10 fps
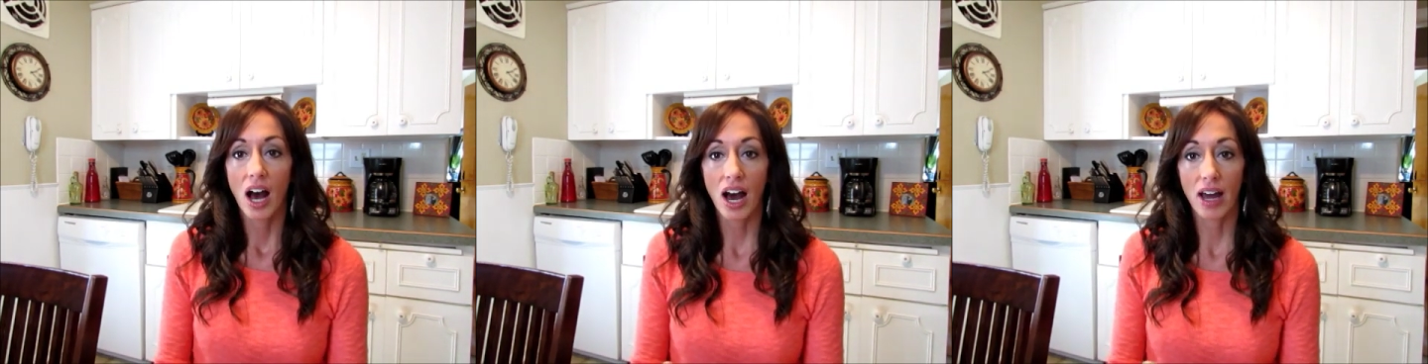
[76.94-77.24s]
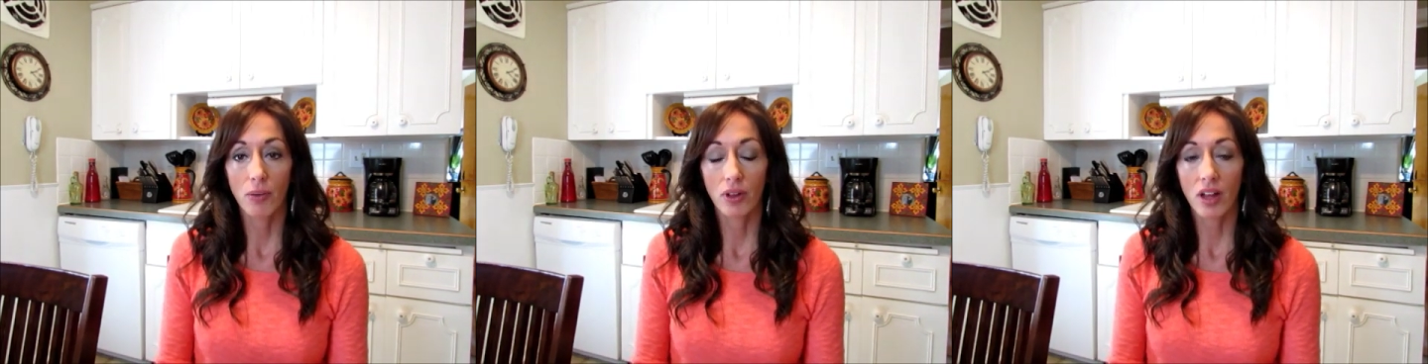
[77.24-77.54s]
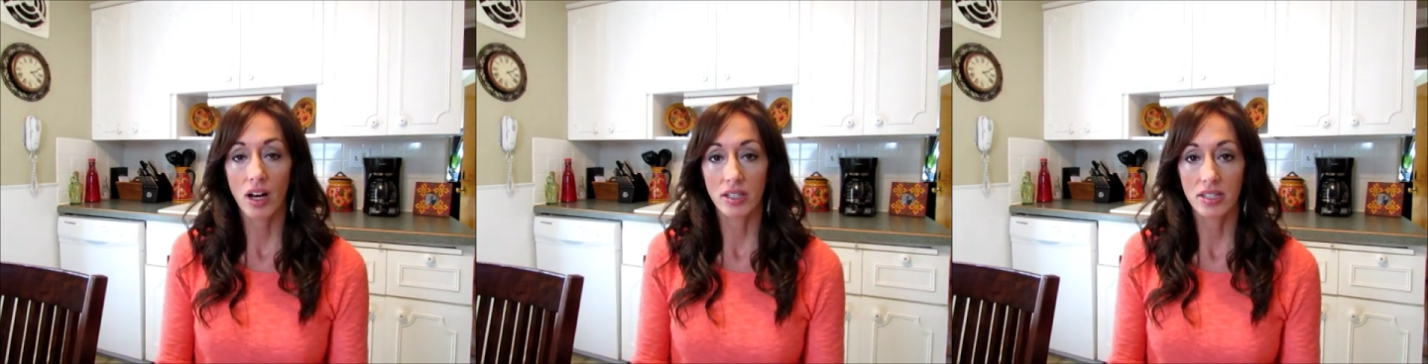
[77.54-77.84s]
I will
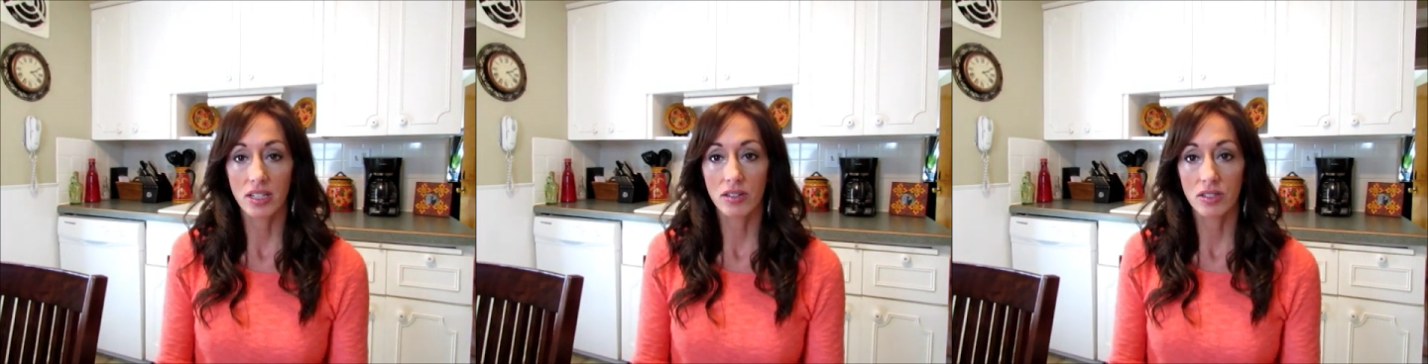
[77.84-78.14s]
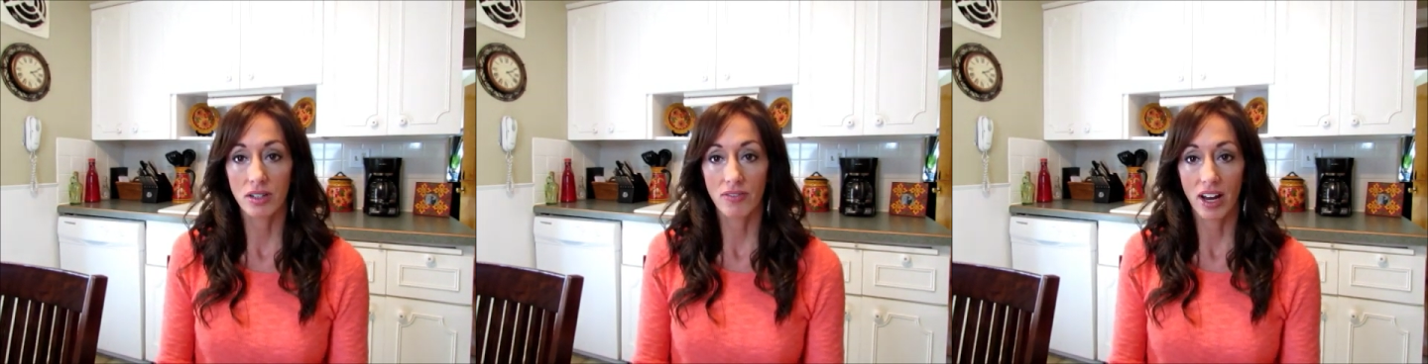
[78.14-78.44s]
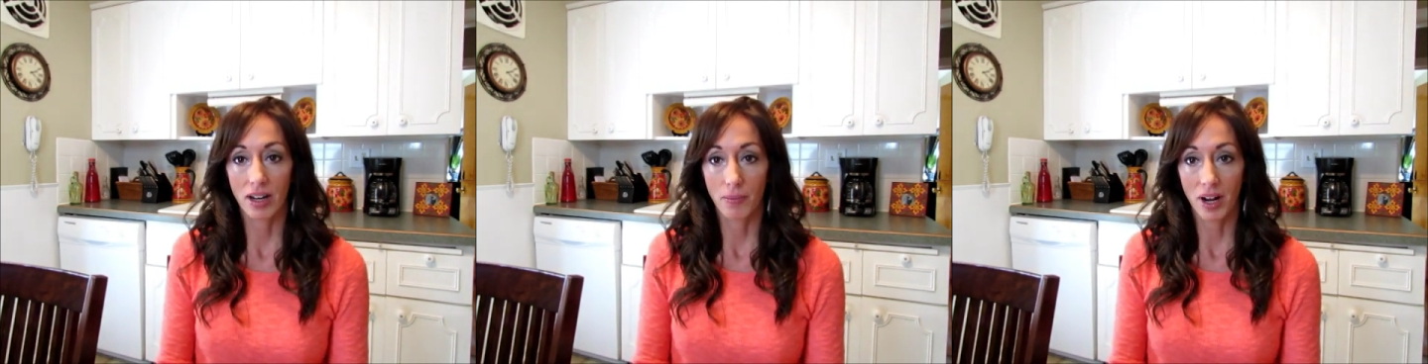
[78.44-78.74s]
also
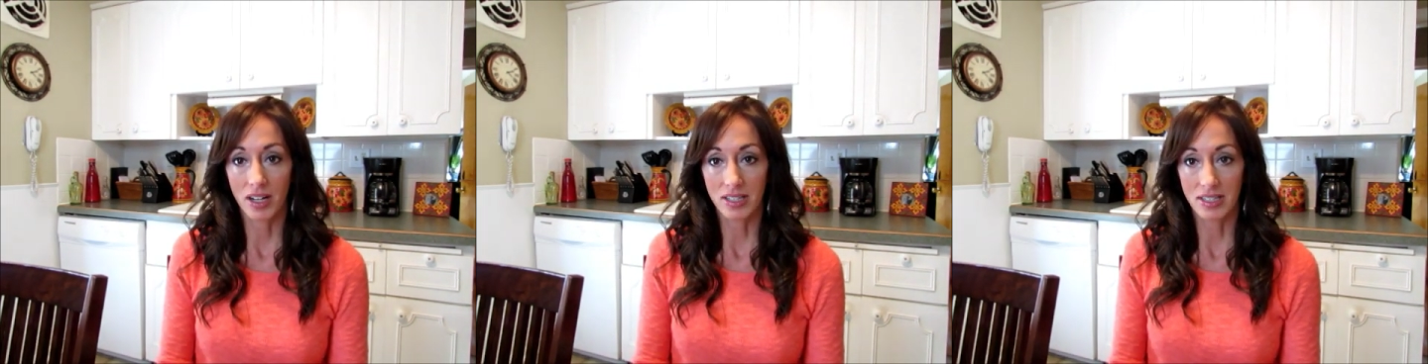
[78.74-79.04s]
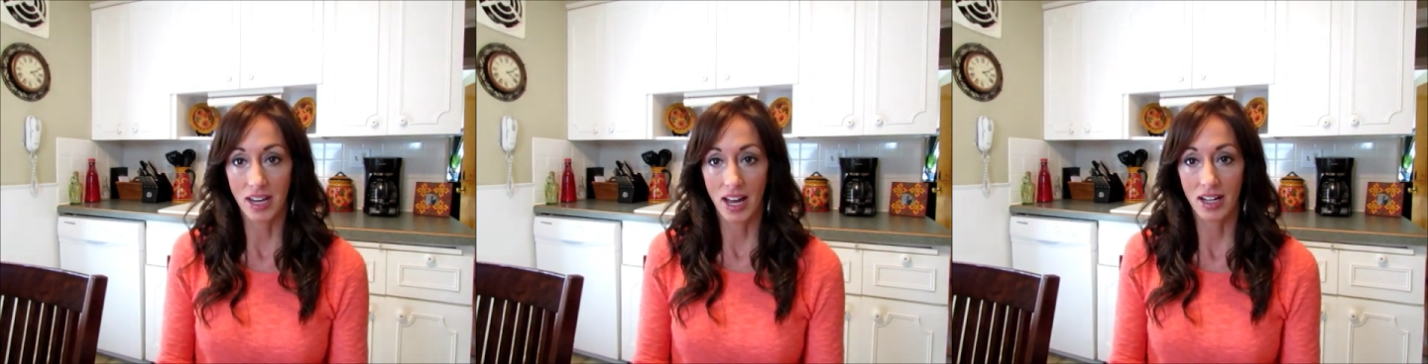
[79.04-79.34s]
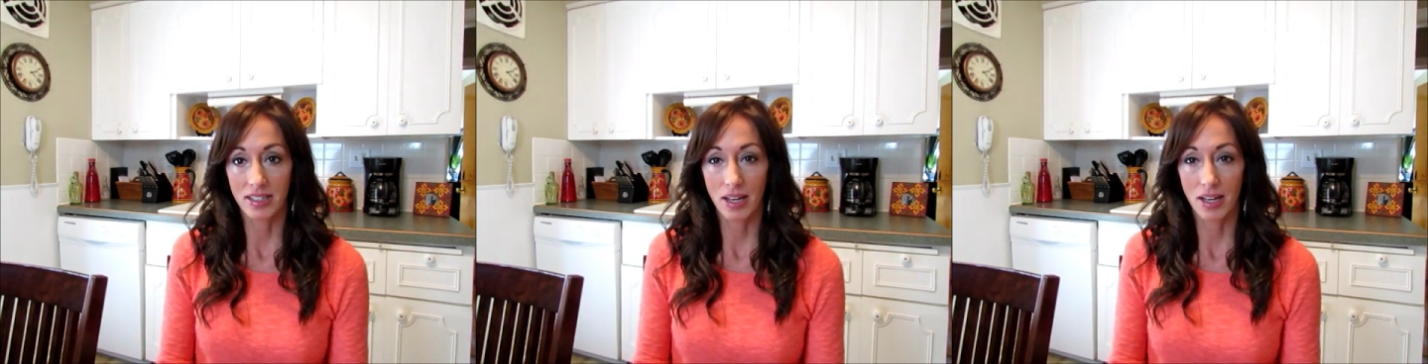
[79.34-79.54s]
divide up our snacks.